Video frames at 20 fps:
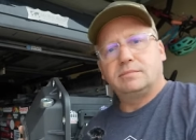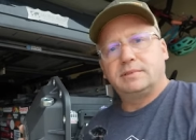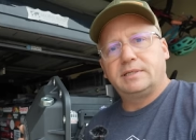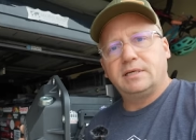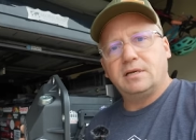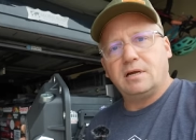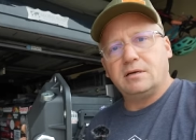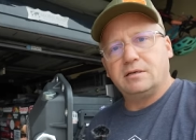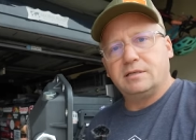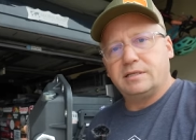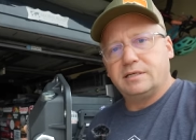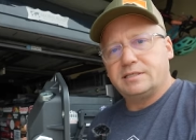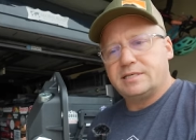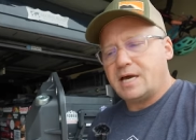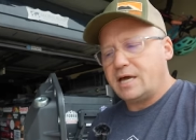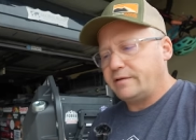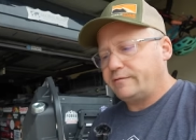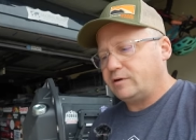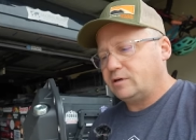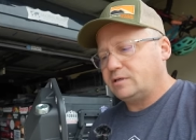get onto the
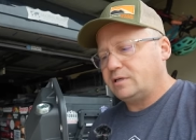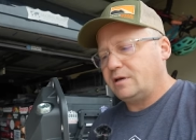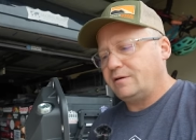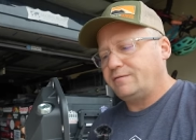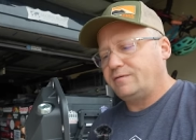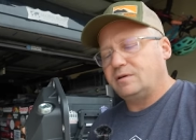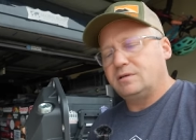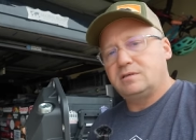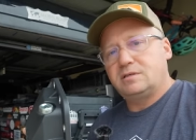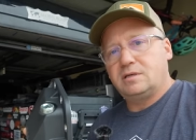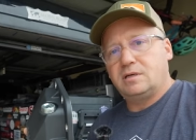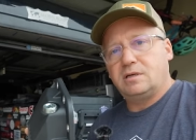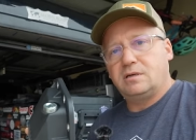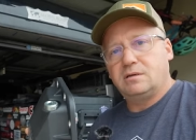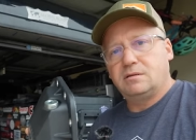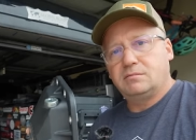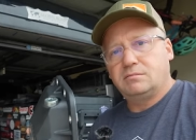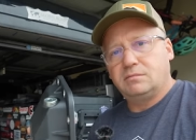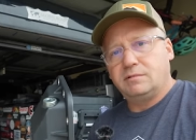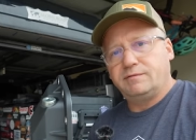side of your diff and see
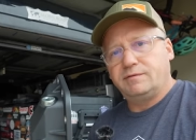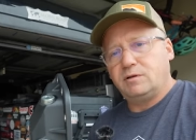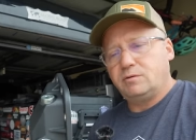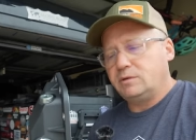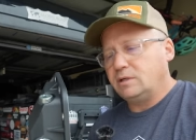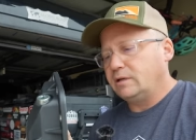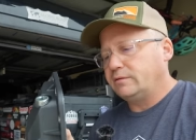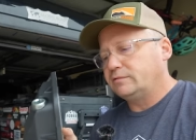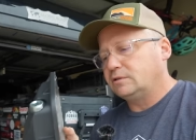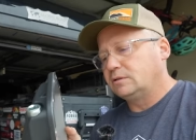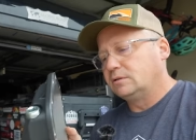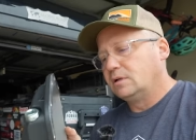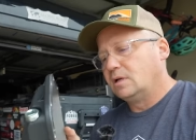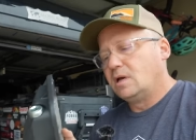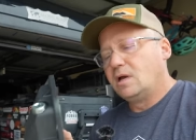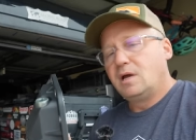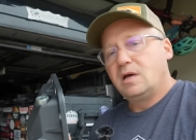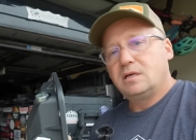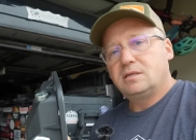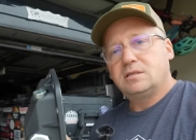the fluid level.
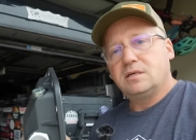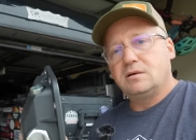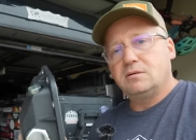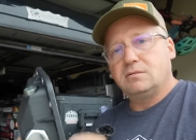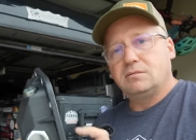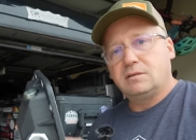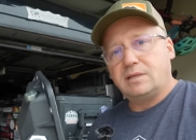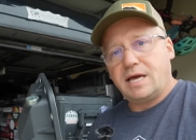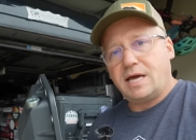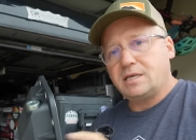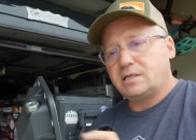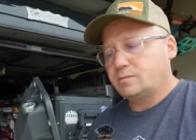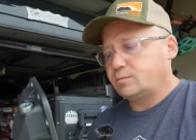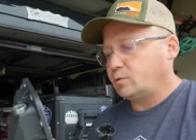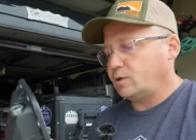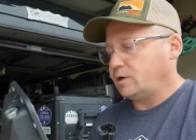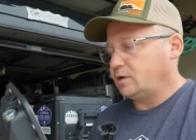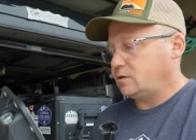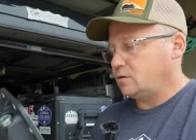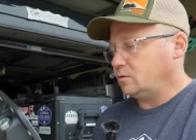So that's
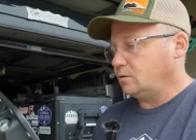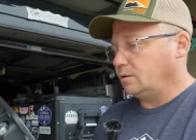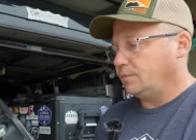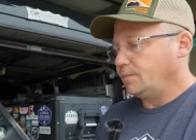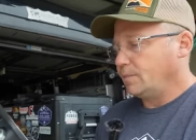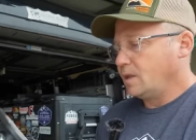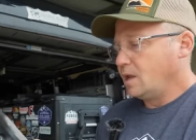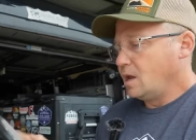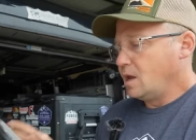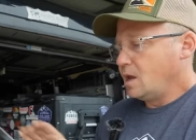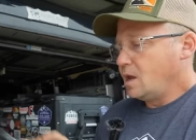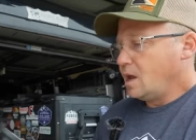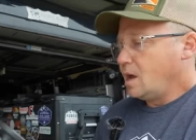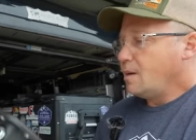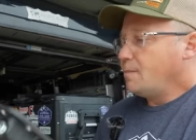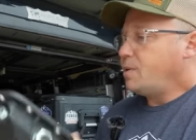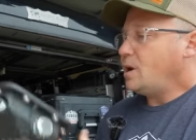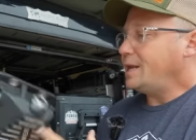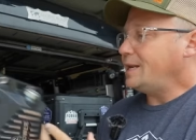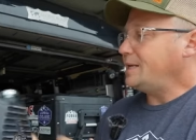pretty cool.
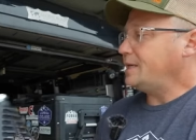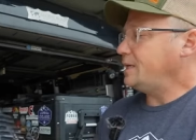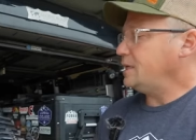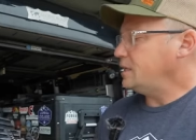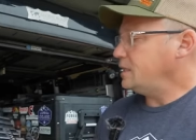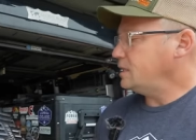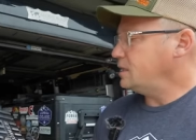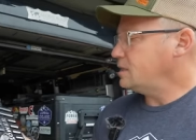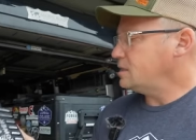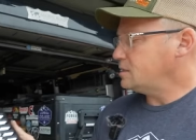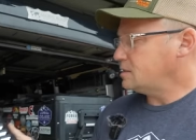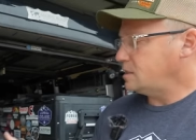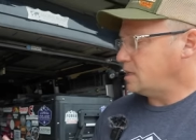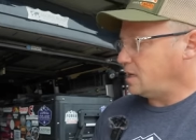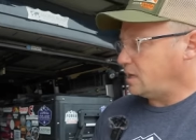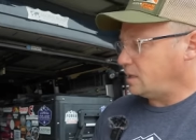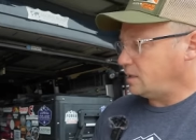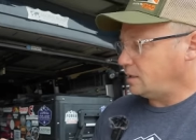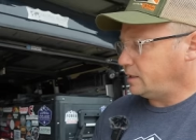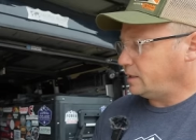But it is
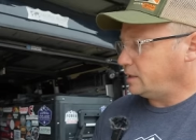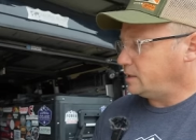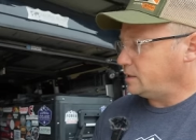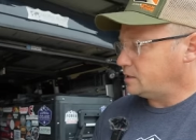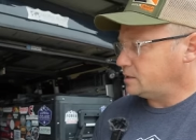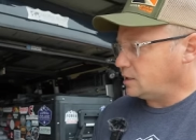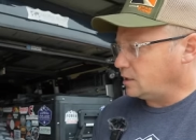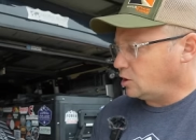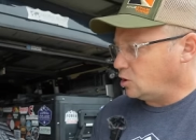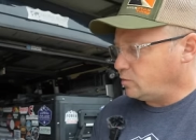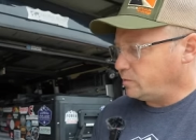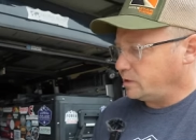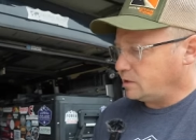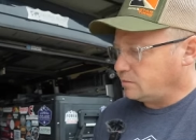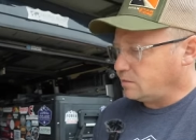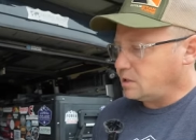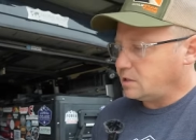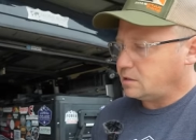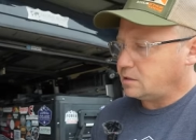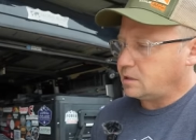
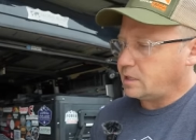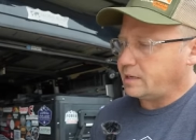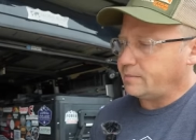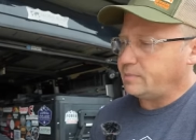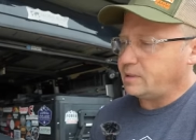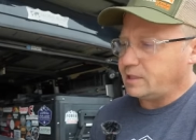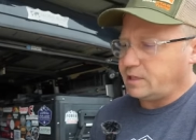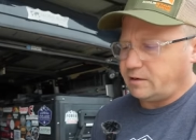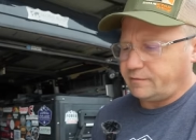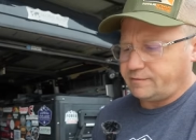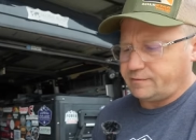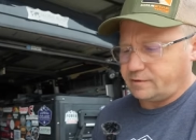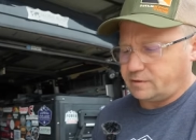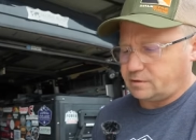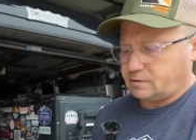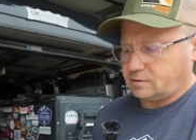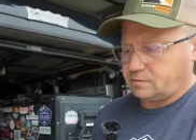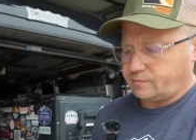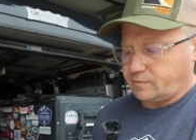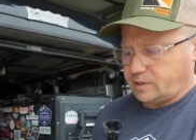aluminum, I believe.
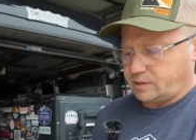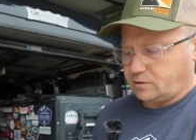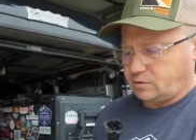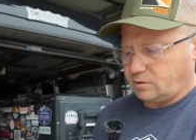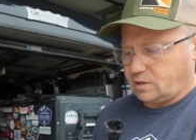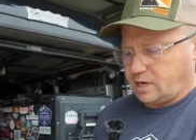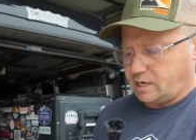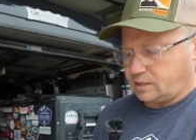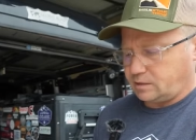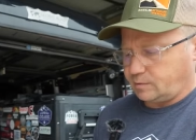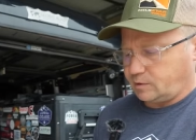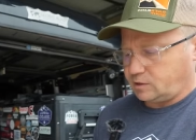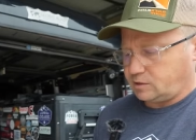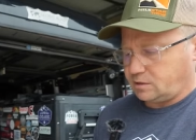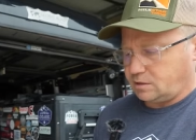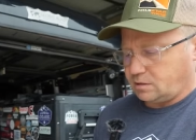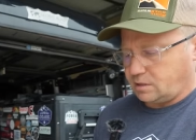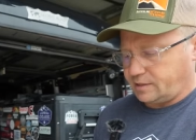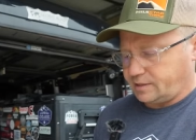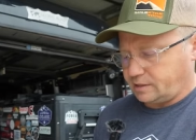It's way too light to be
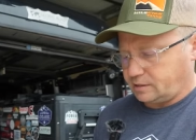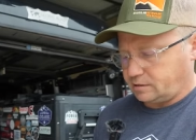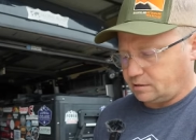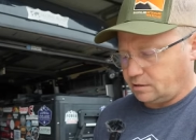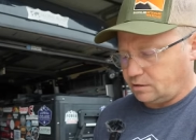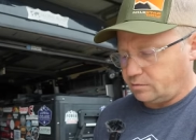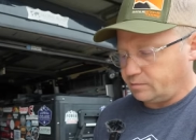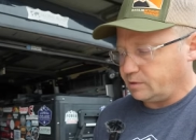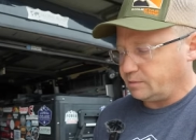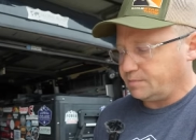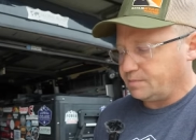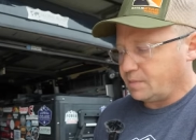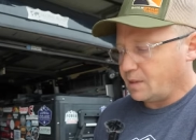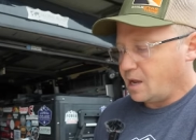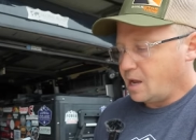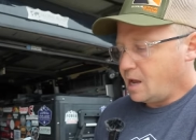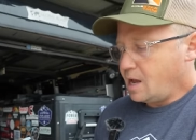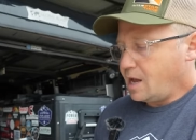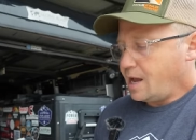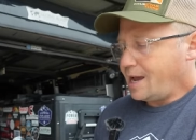steel. I think it's aluminum.
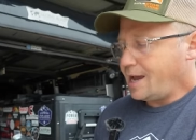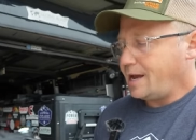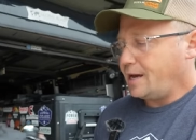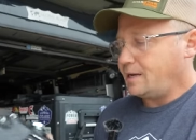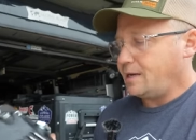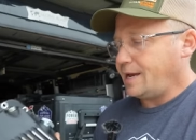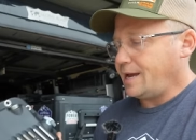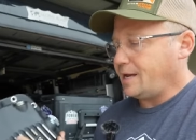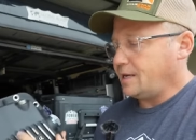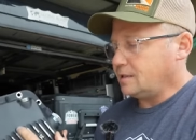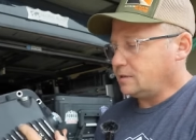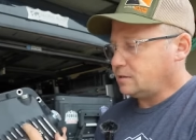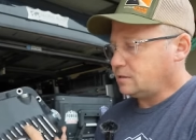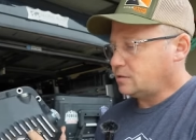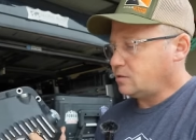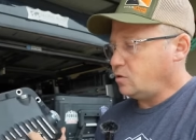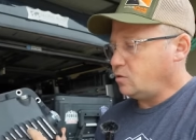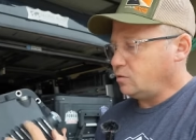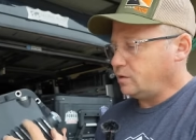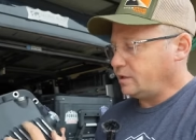And has
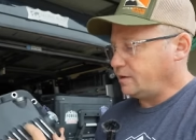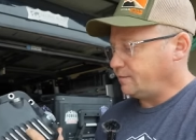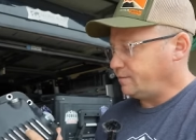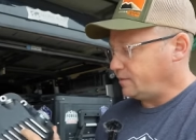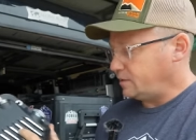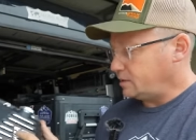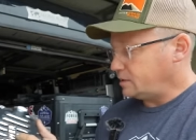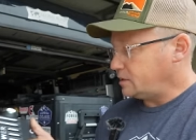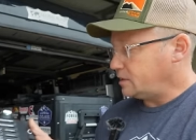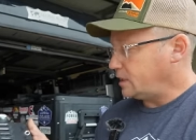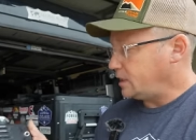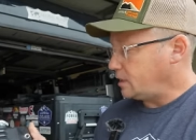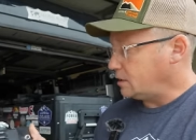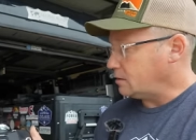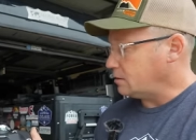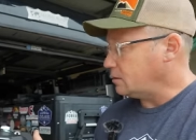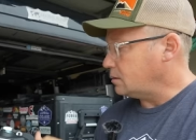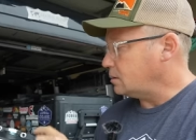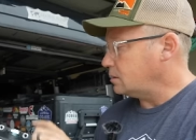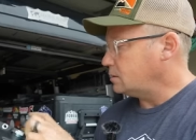cooling fins
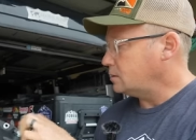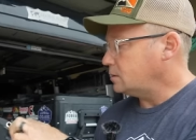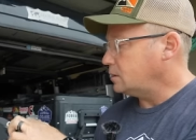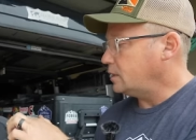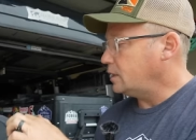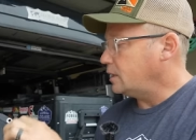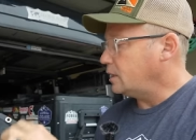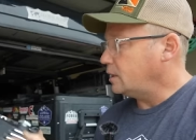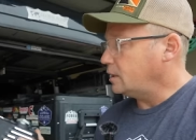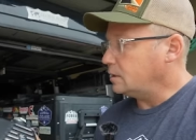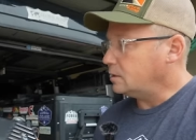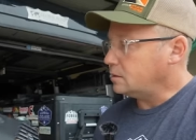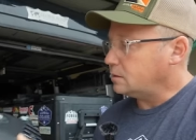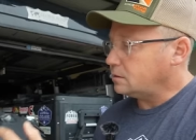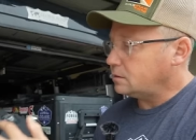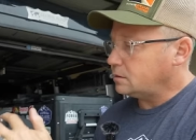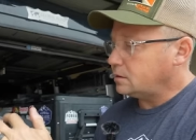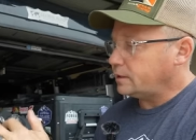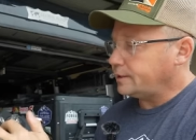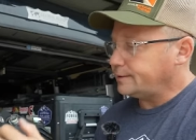here and
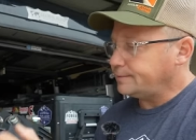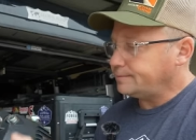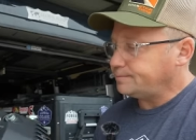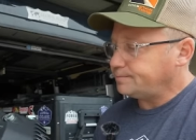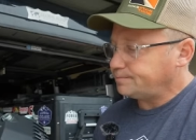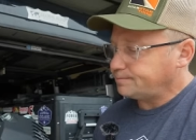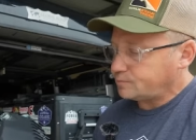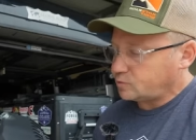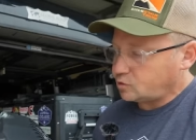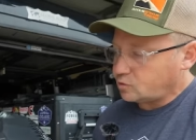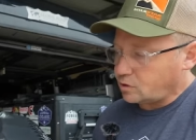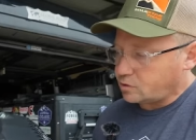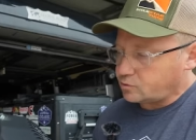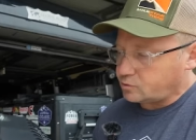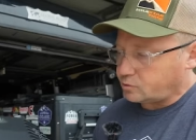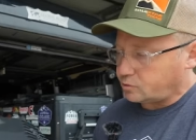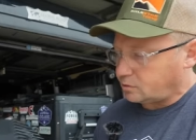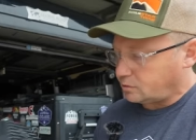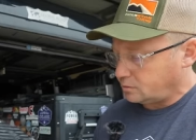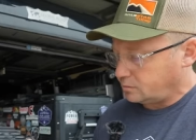
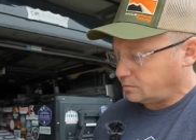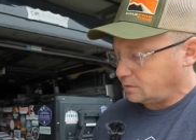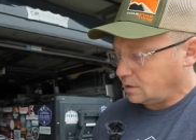structural